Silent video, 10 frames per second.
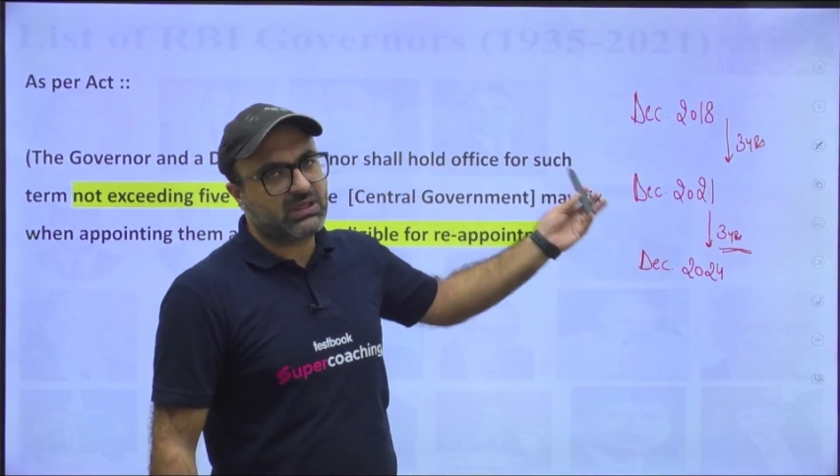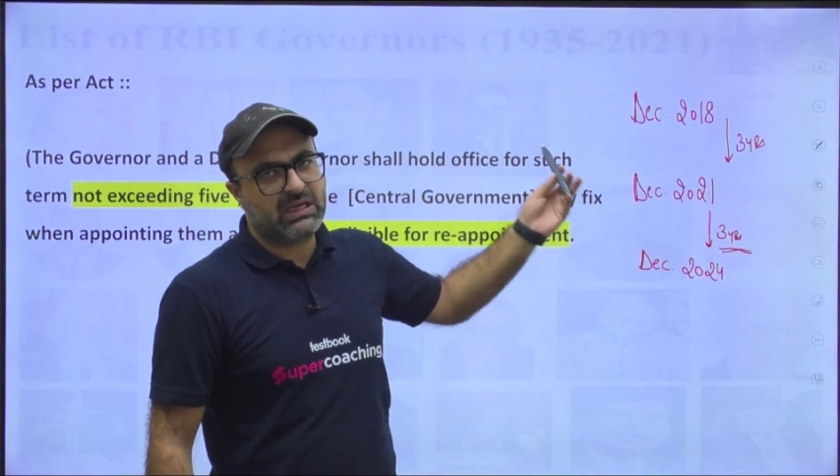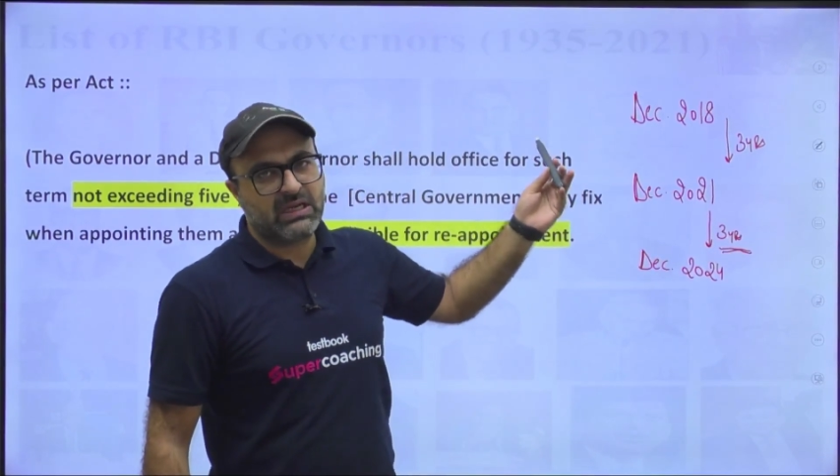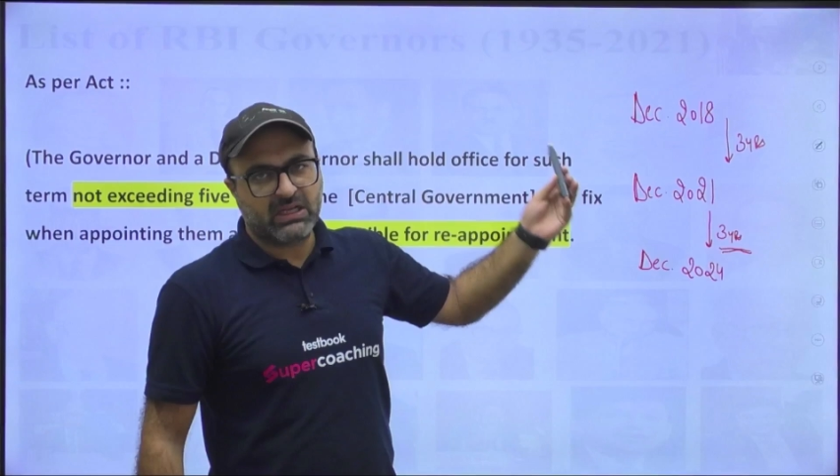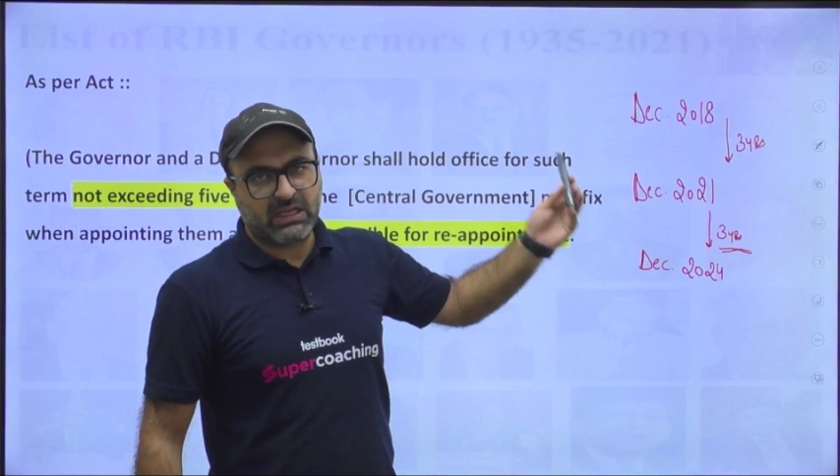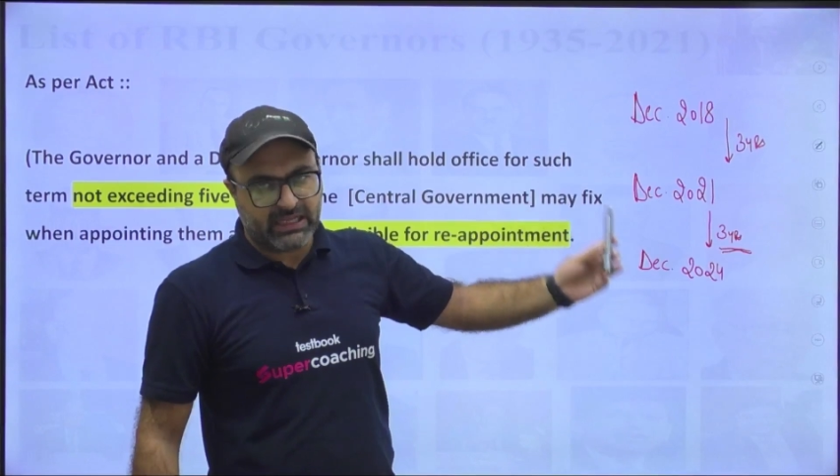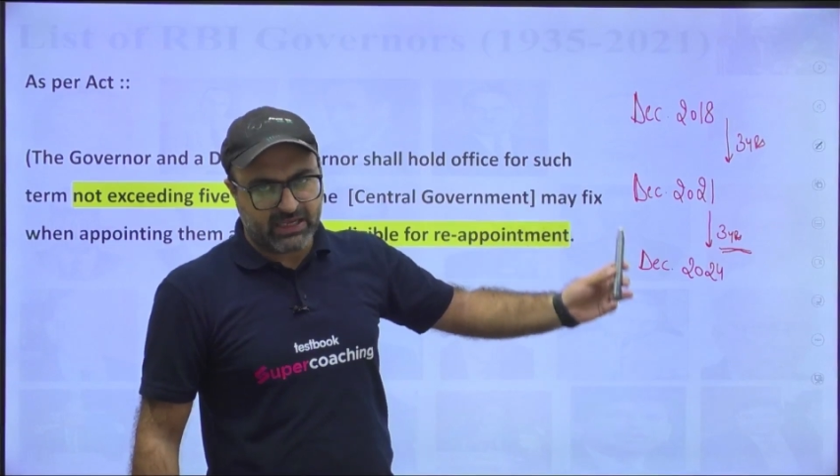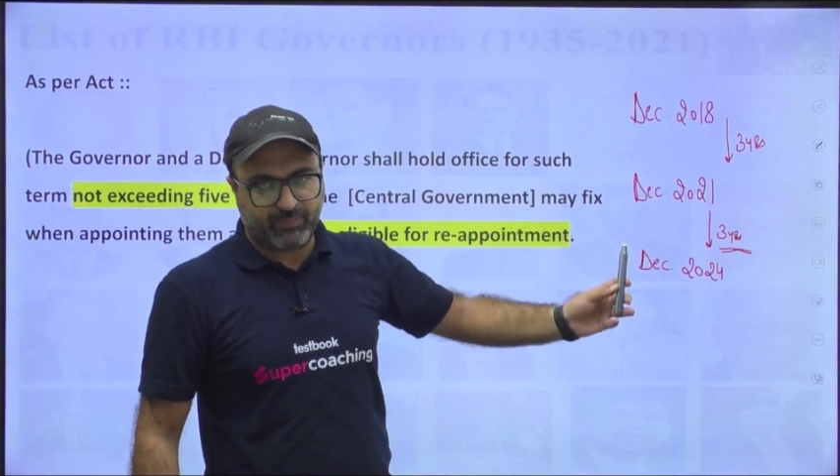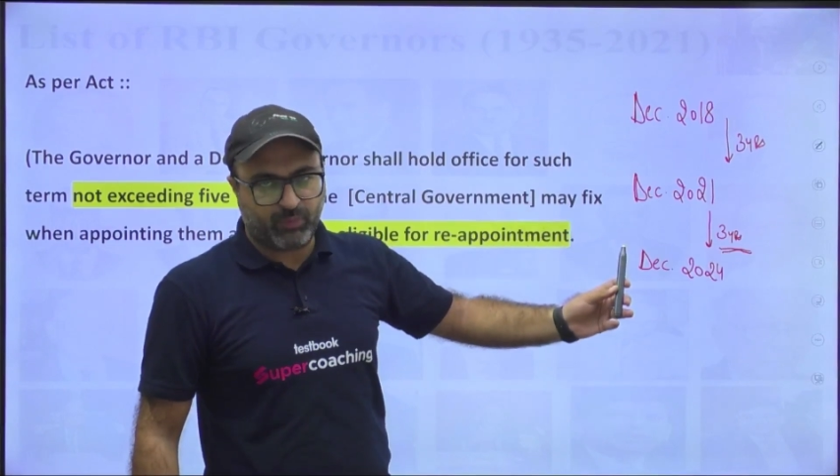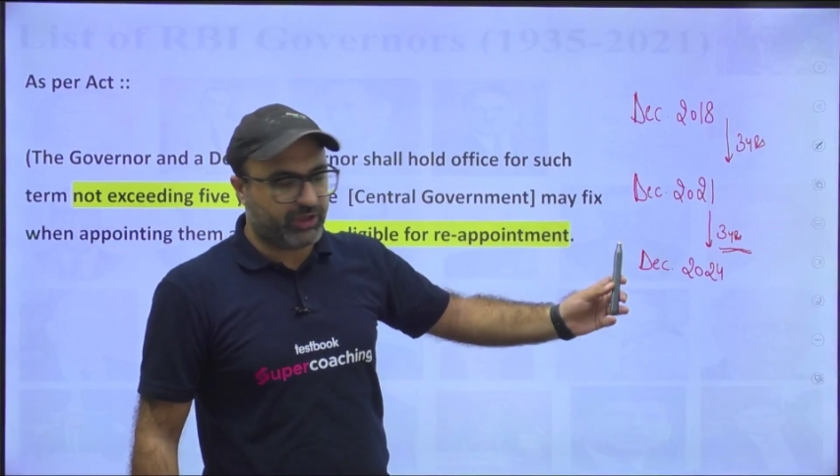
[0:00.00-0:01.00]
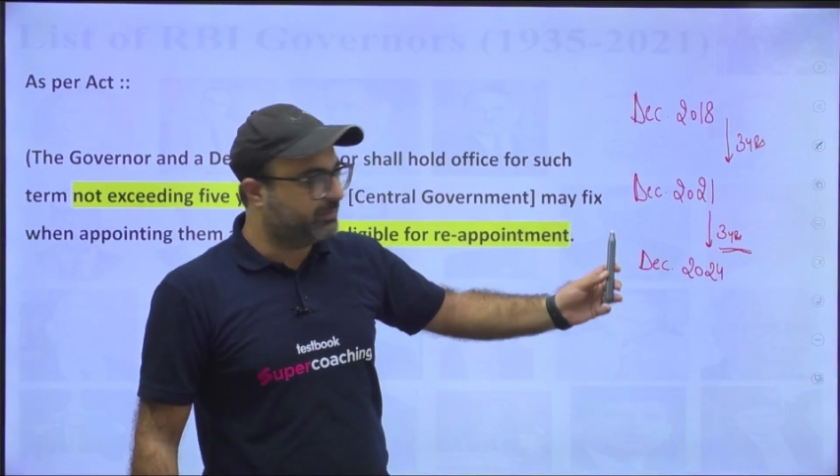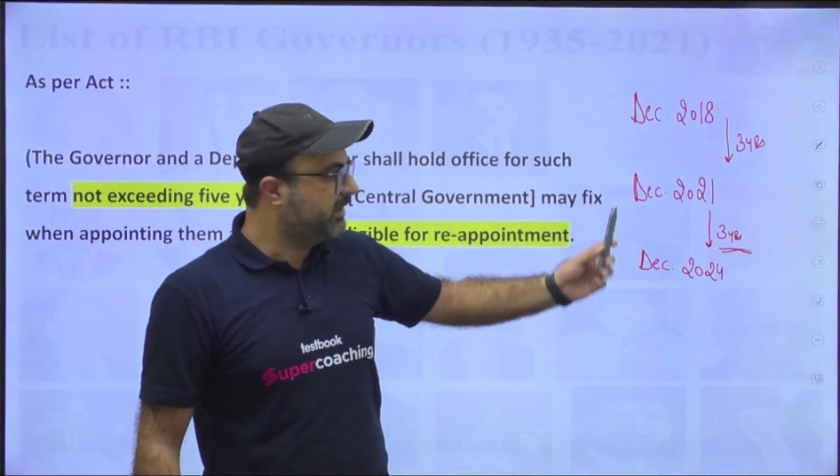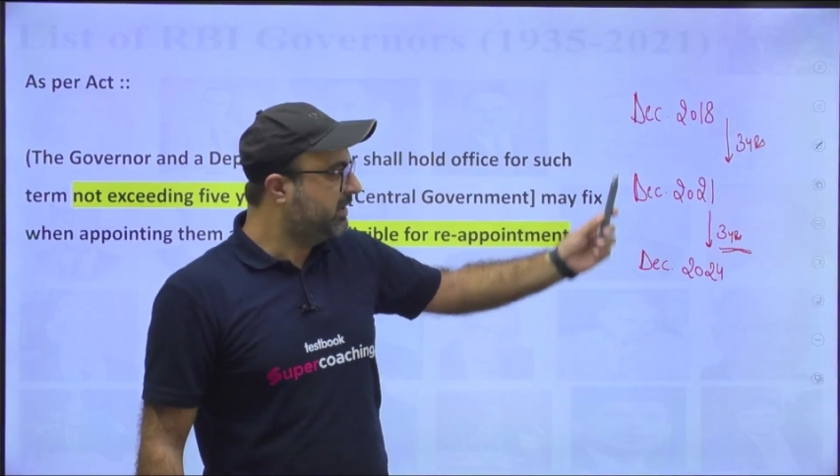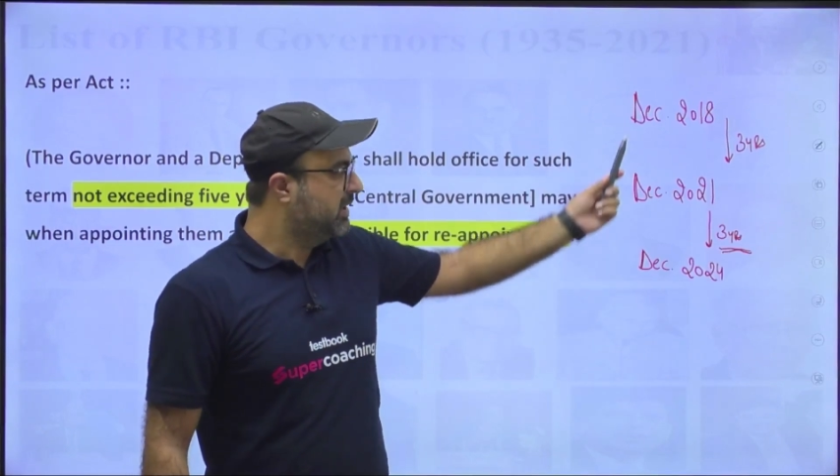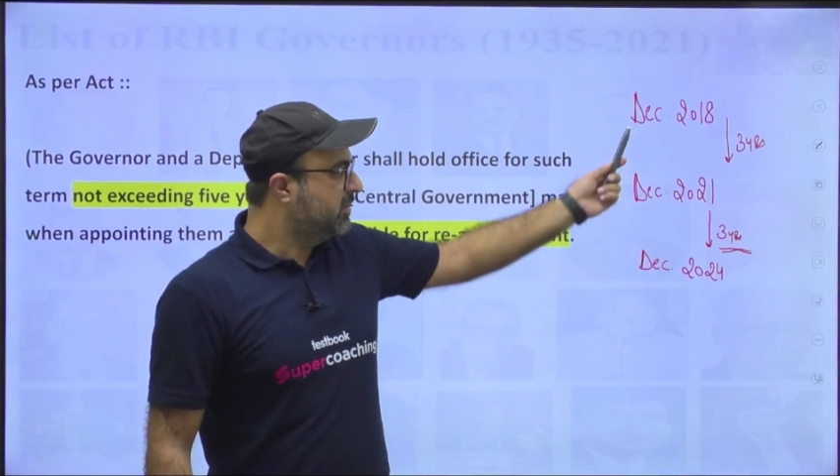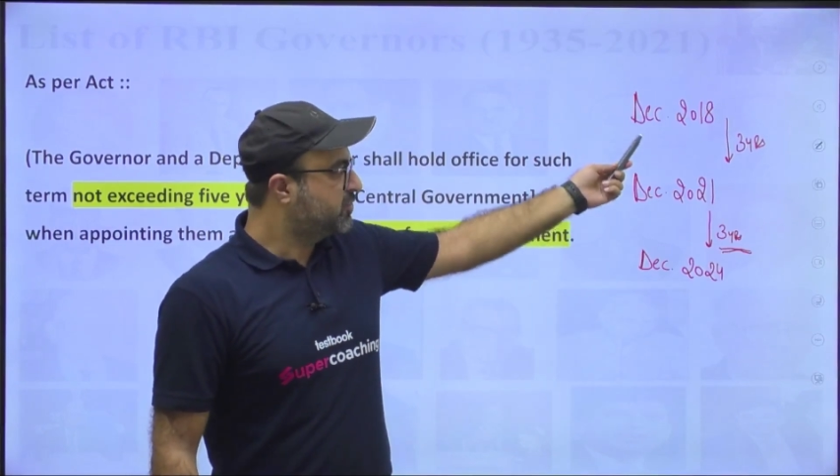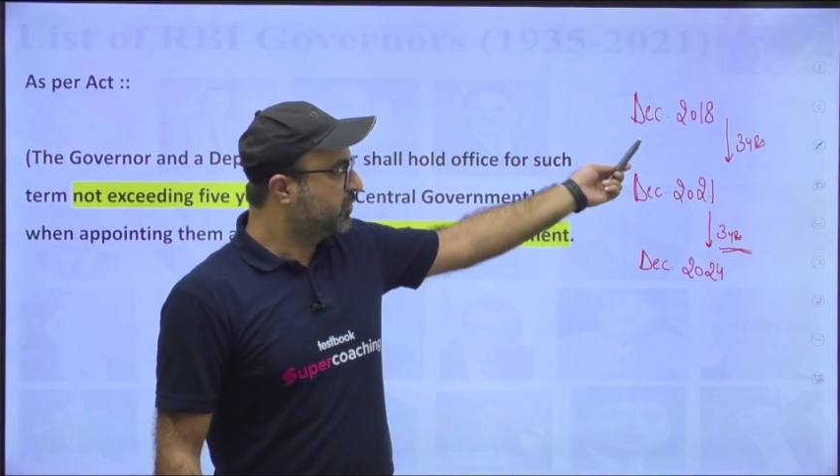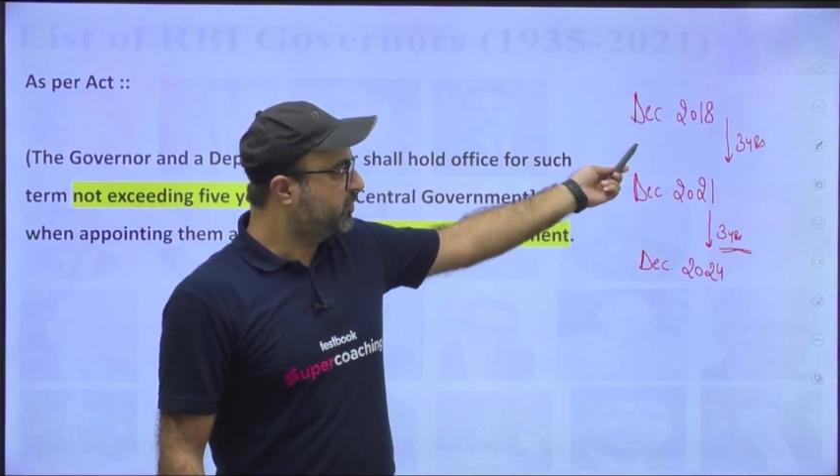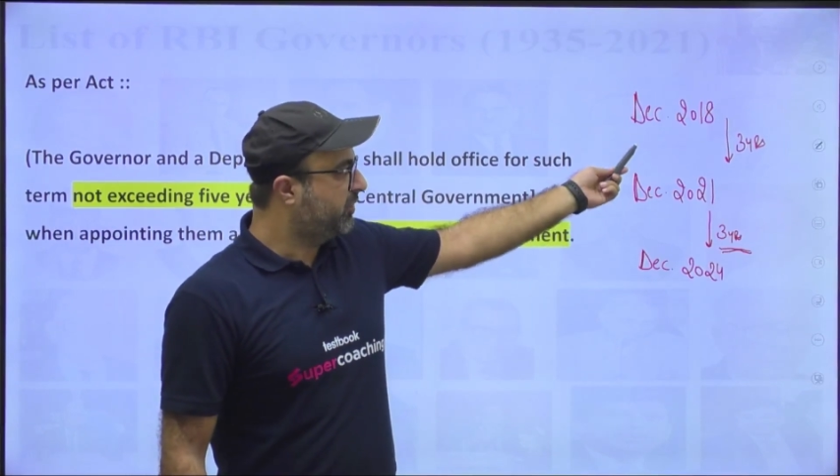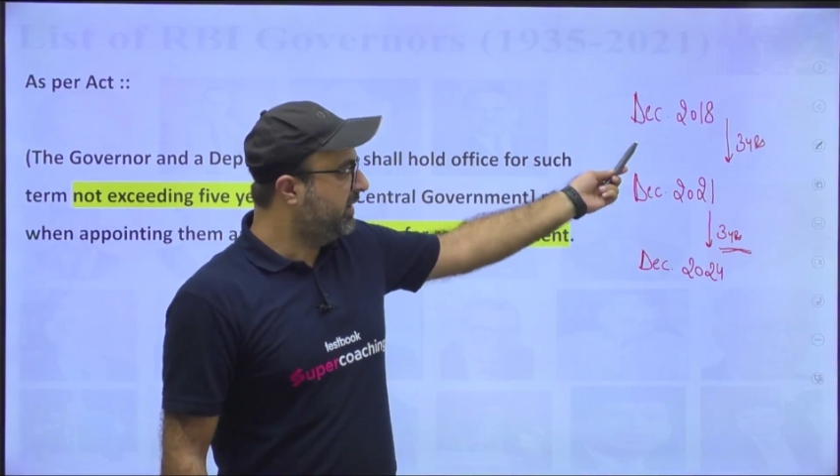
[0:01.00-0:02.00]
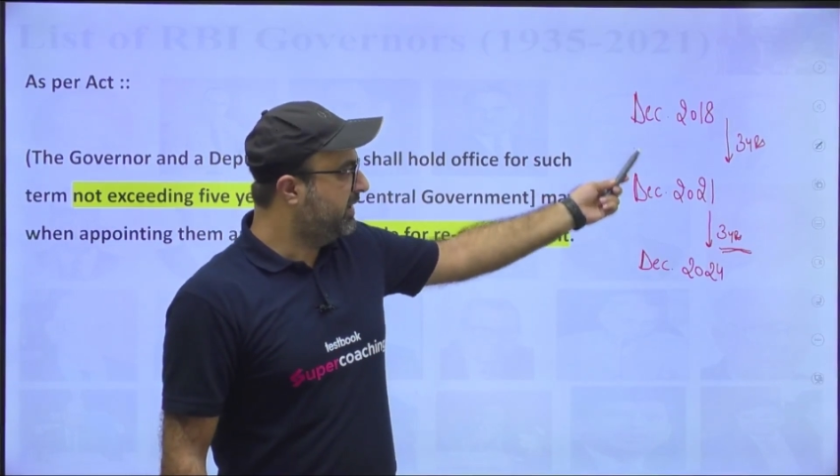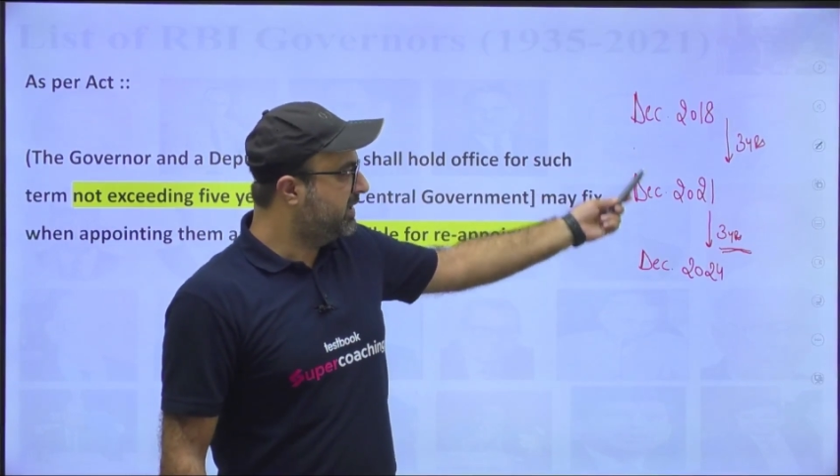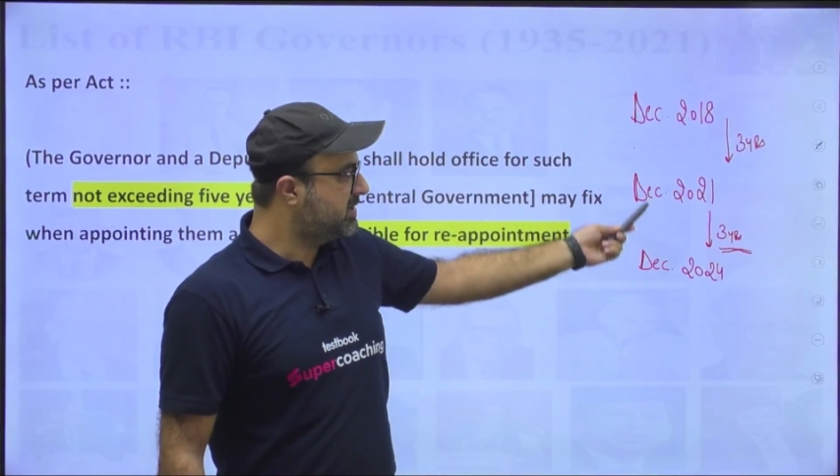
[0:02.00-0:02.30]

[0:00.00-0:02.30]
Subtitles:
reappointment. So 3 years.